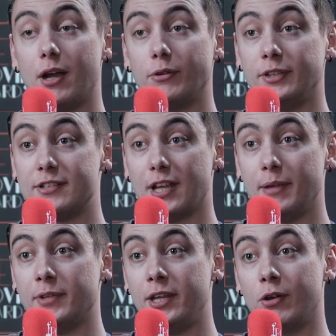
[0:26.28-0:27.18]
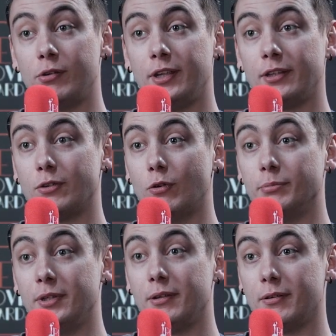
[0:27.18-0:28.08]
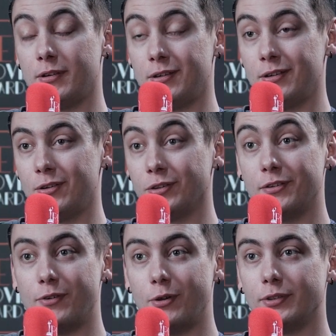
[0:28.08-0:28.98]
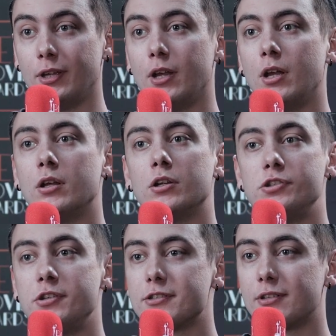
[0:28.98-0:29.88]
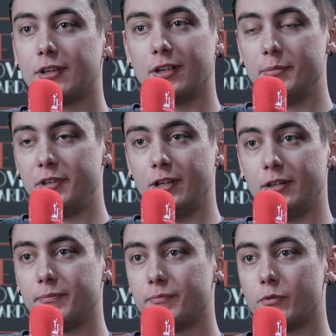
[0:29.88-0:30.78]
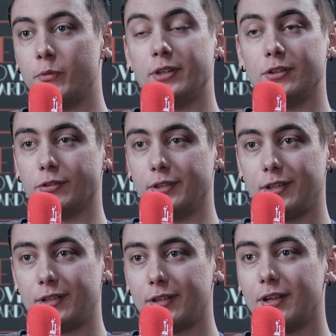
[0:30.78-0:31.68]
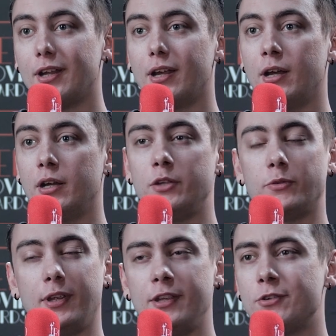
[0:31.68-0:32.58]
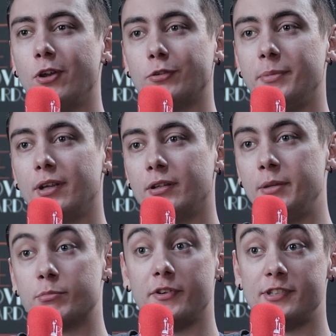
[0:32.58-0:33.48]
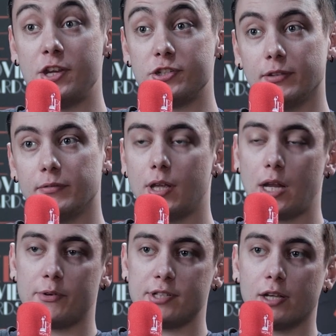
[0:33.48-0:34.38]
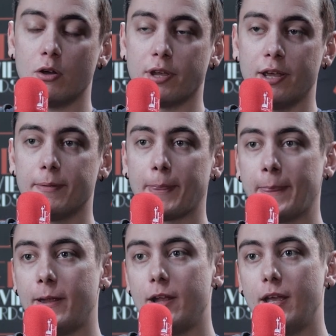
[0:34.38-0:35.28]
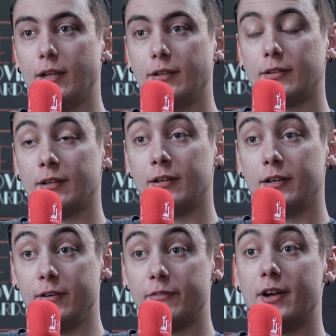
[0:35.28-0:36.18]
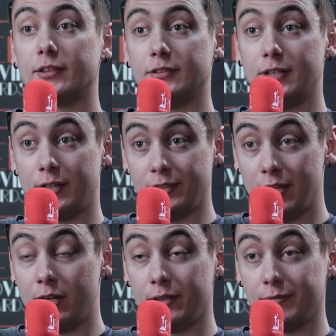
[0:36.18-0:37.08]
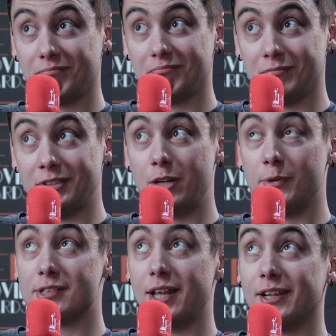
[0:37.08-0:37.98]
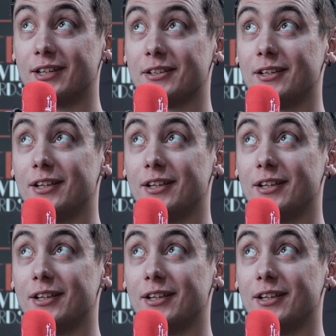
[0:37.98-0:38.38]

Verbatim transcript: now this time they only told me uh, on the phone just come here with nothing. Uh, it, it's going to be an improvisation. And I was like, okay. And uh, in fact, there, there, there was like